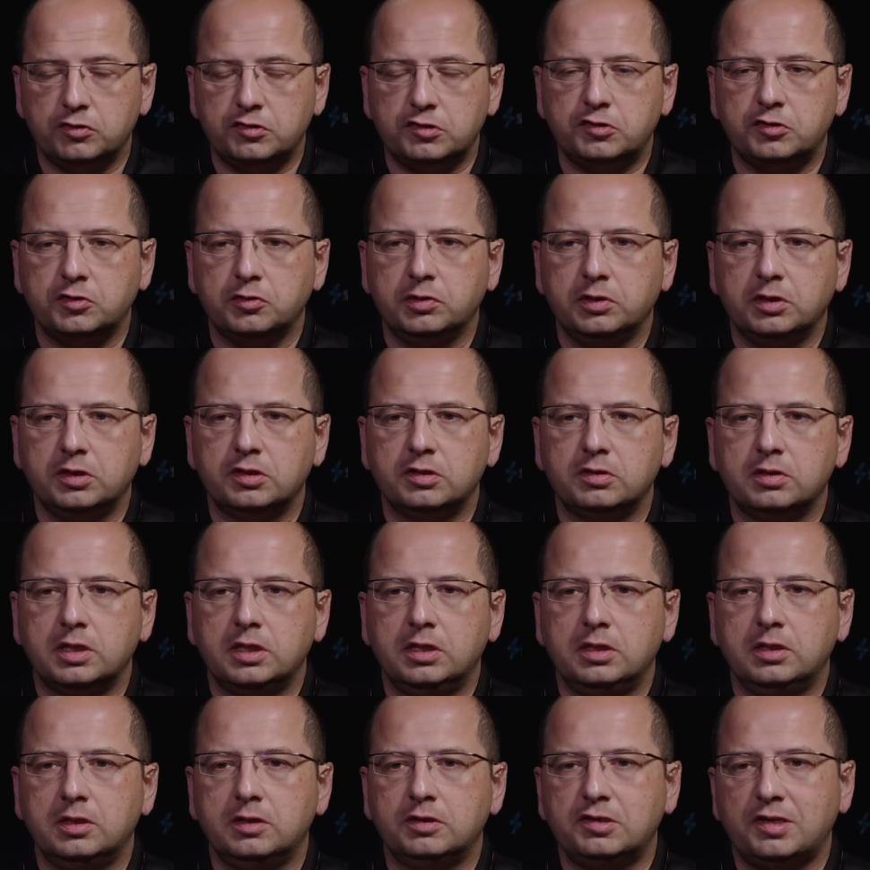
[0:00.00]
So in the in
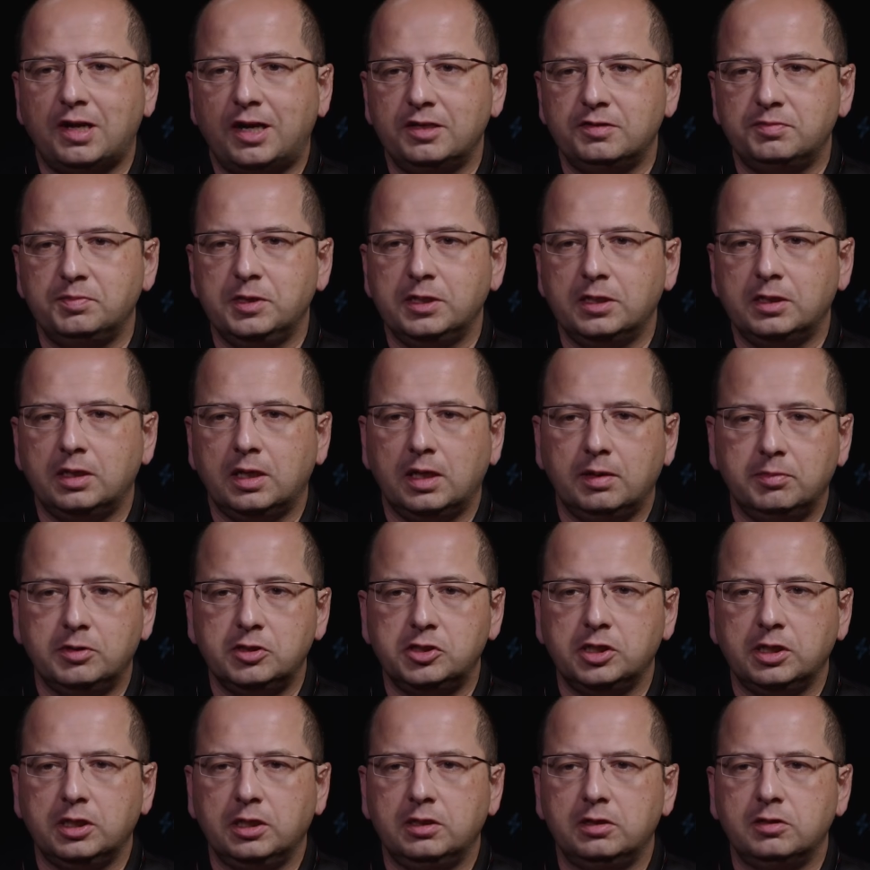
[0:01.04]
the seismic
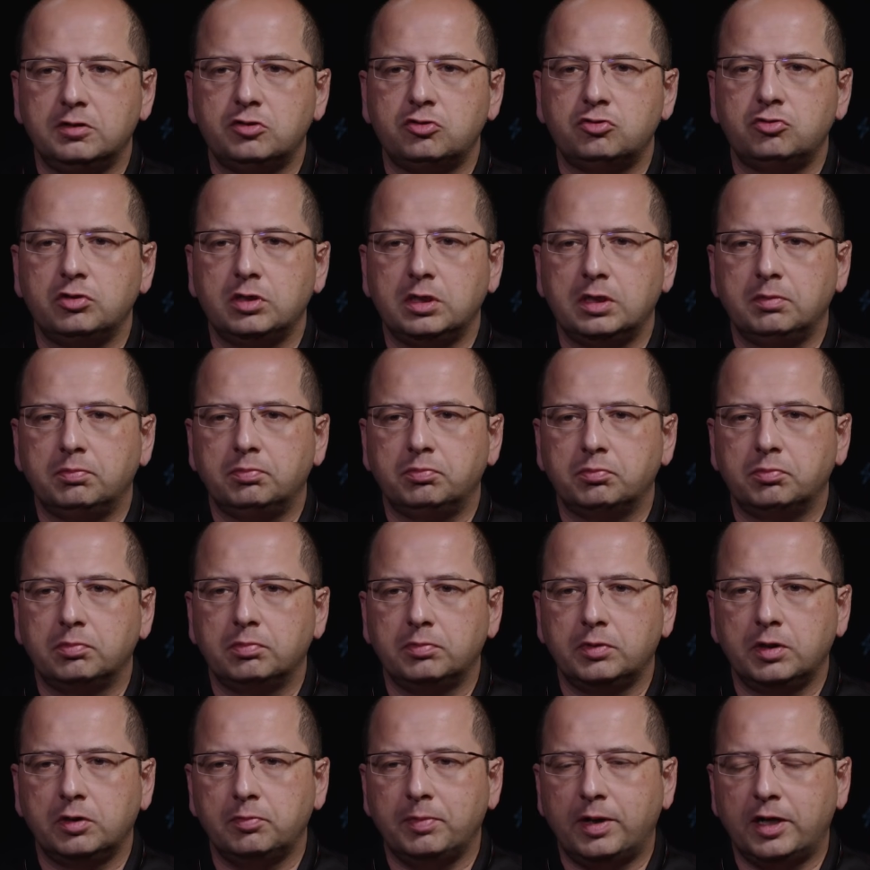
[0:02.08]
imaging industry,
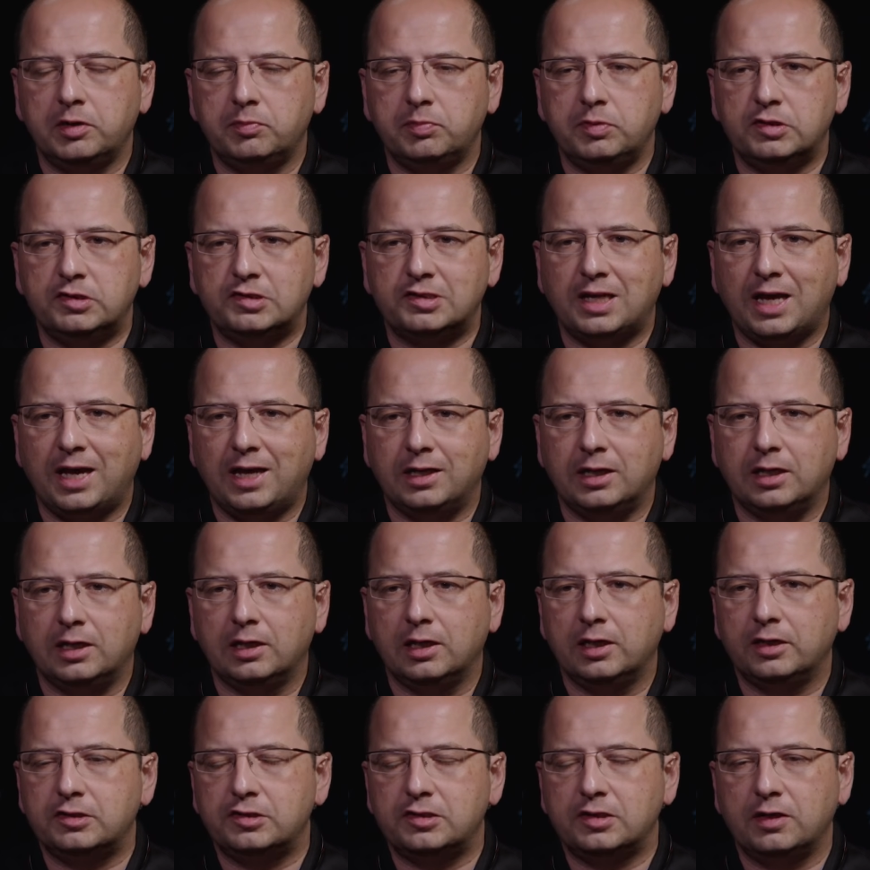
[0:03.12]
you might be scanning,
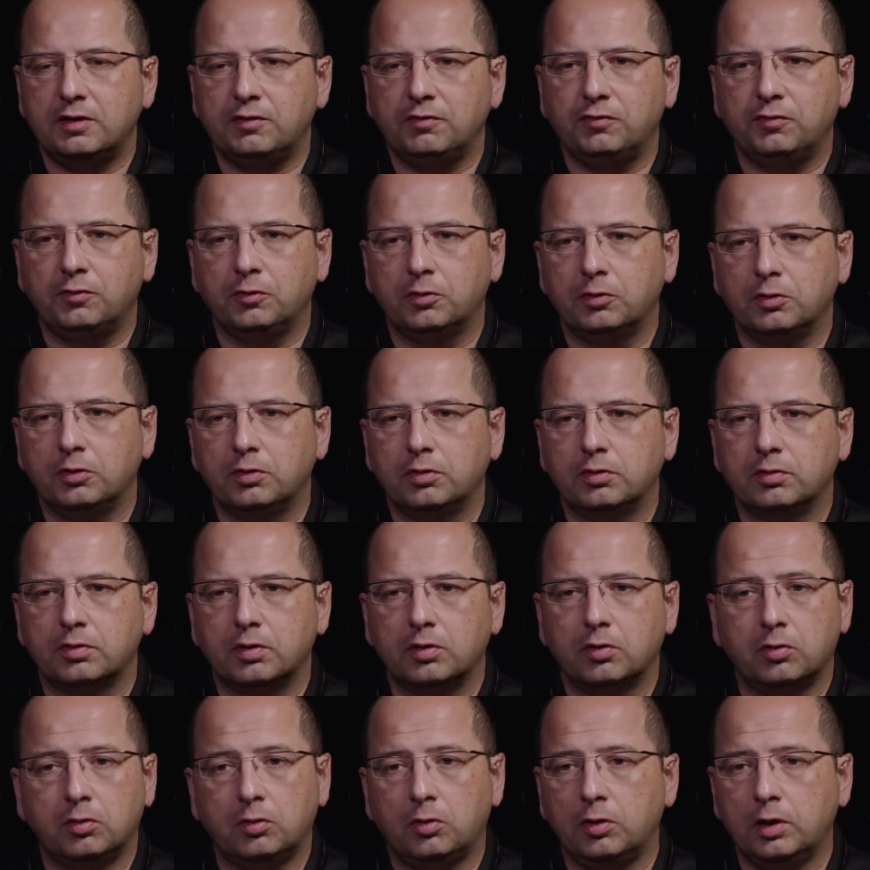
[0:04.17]
let's say, for
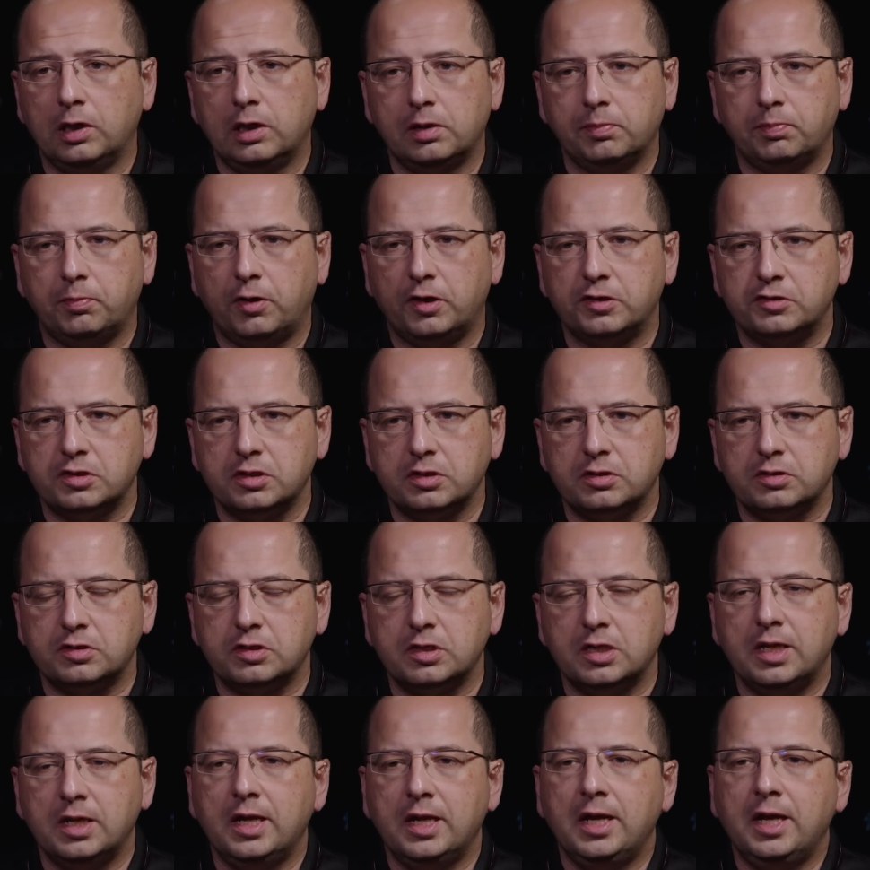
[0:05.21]
oil deposits,
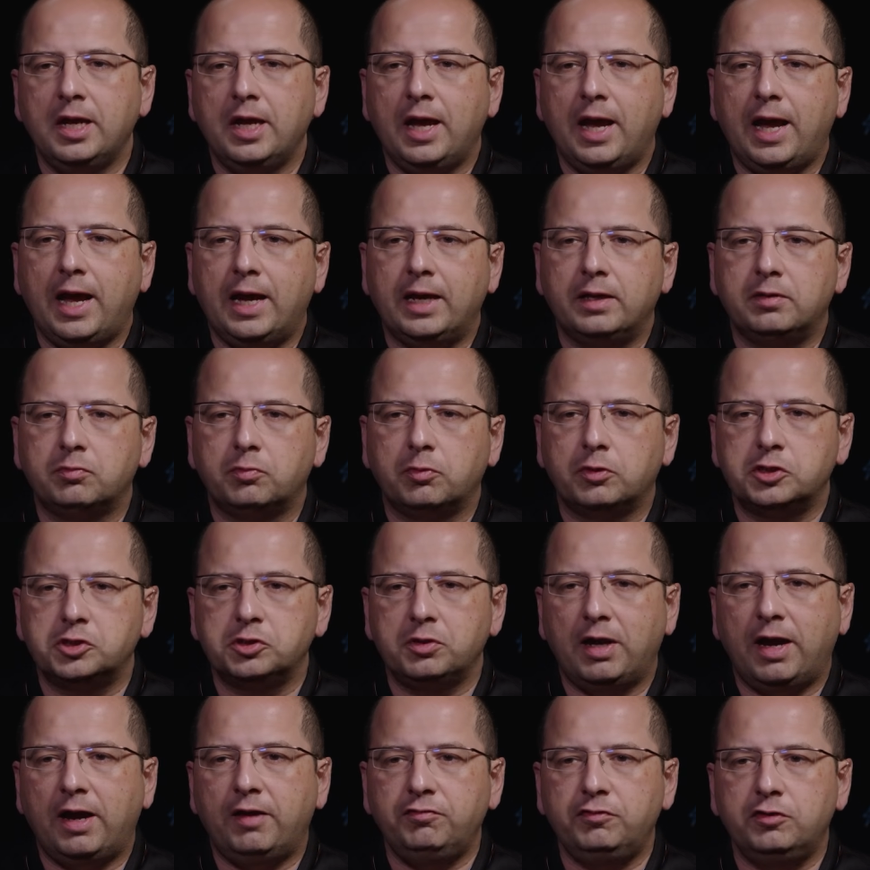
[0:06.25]
and what you
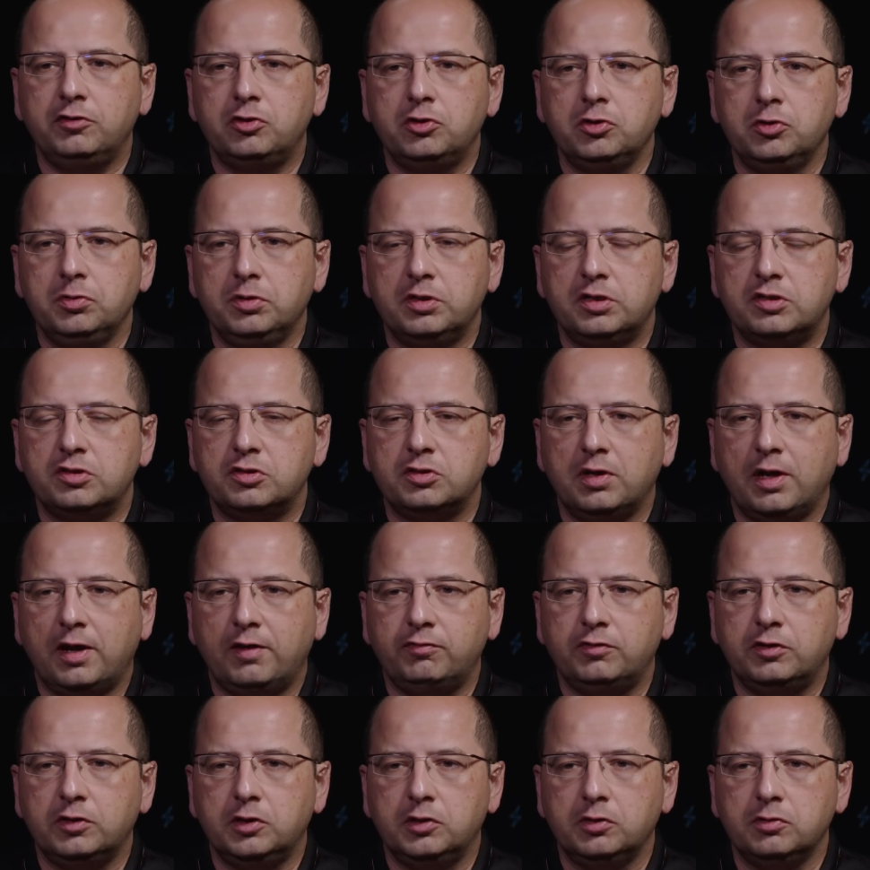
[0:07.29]
have to do is you have
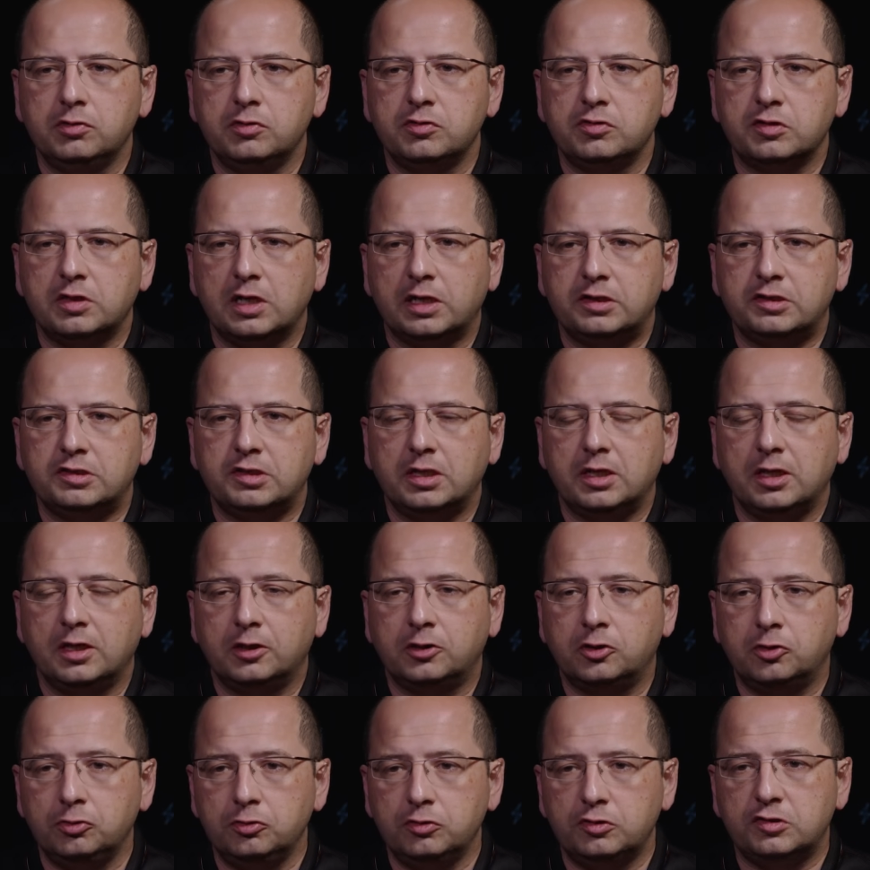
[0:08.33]
to use, let's say,
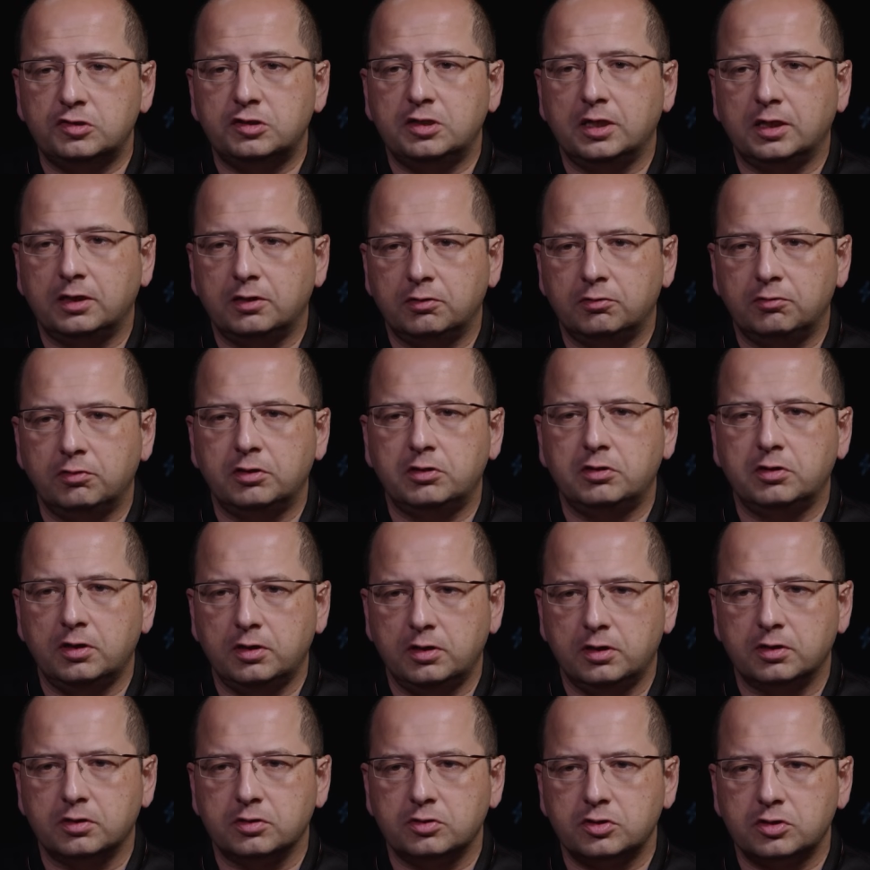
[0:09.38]
acoustic
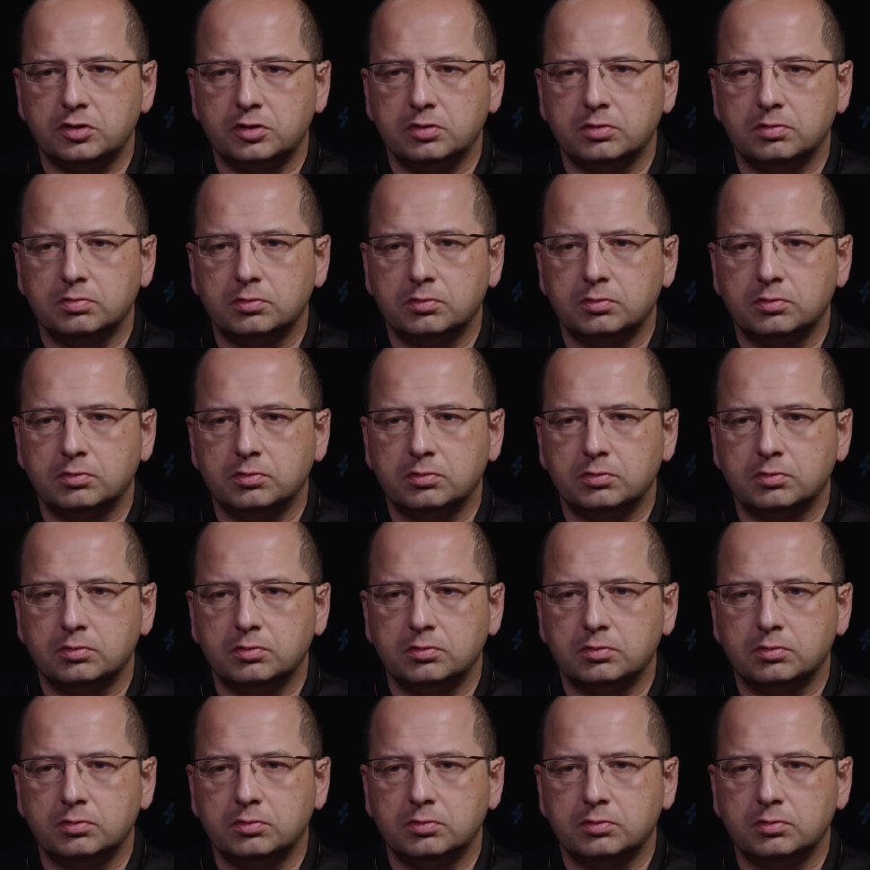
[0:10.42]
returns.